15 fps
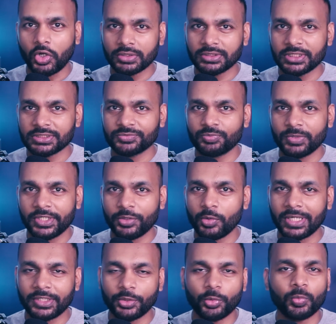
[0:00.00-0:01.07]
on in this video,
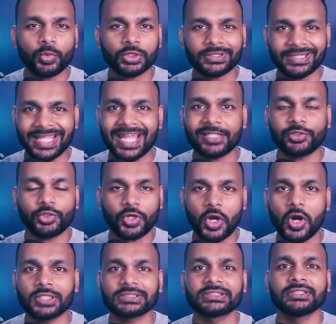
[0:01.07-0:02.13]
I don't want that to
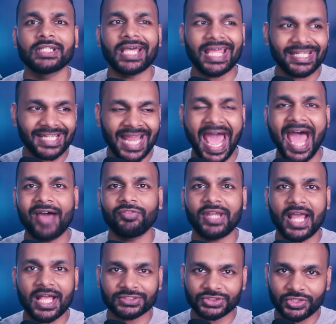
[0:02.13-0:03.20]
cause an
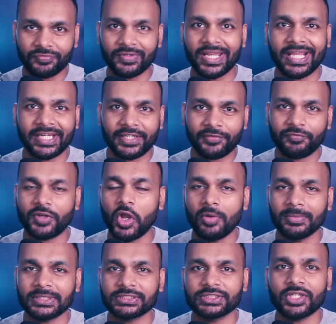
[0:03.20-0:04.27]
avalanche of negative
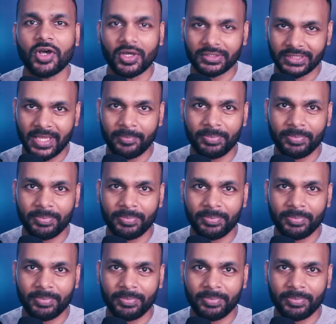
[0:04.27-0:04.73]
comments on their